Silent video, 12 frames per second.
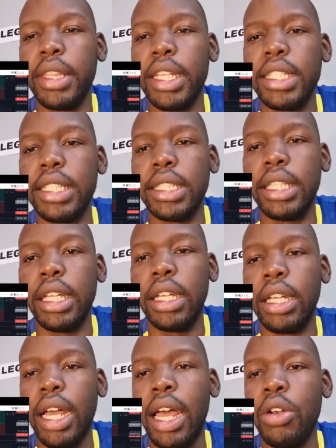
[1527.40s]
That's the
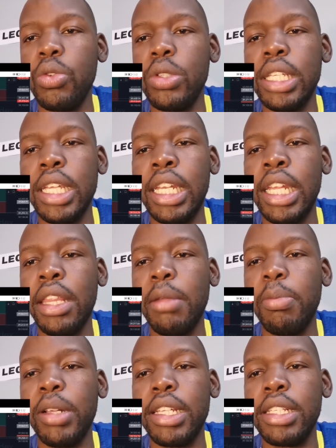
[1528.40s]
thing. I don't see any
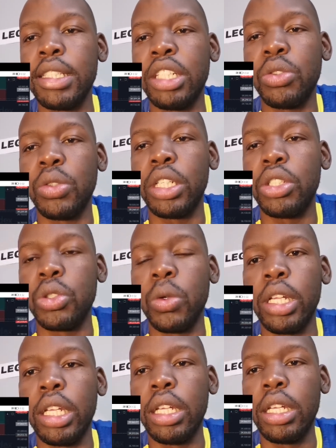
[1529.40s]
other place that you can
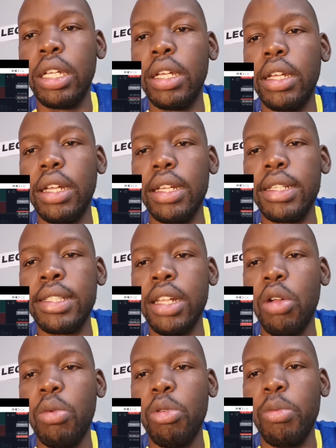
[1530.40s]
join a
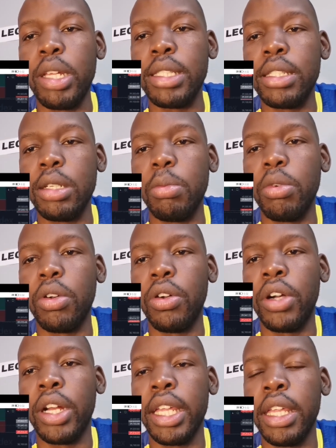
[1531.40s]
sell momentum
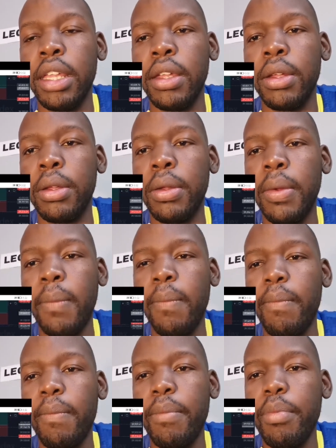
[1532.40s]
right here.
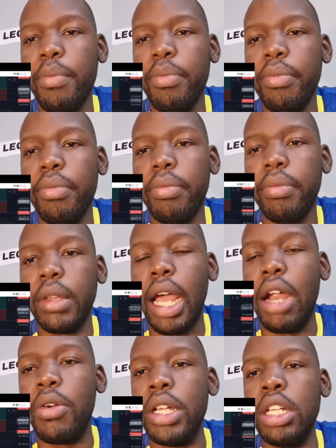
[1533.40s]

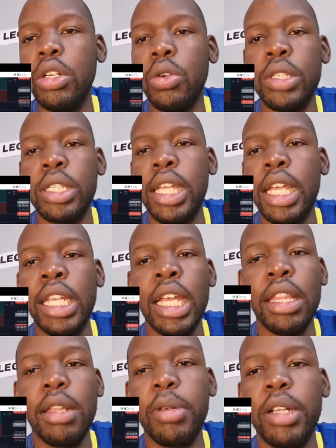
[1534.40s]
I really don't see
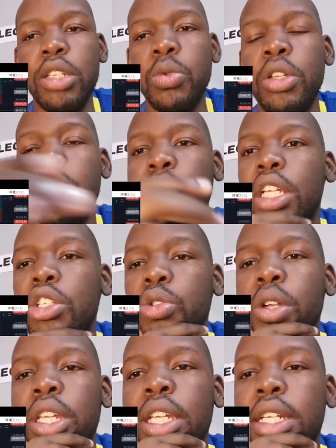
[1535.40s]
any other place where you can
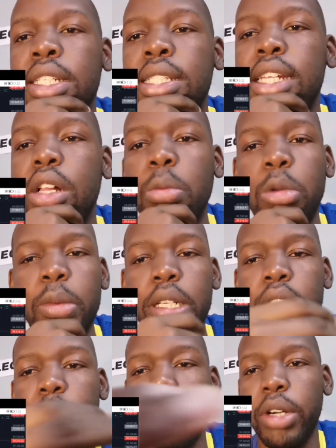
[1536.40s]
join a sell
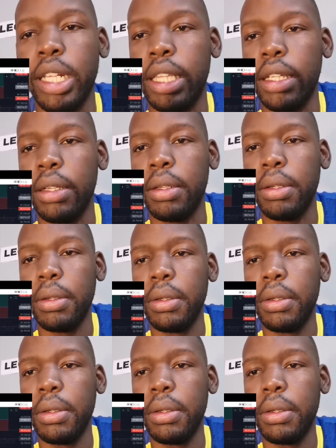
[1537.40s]
momentum right there.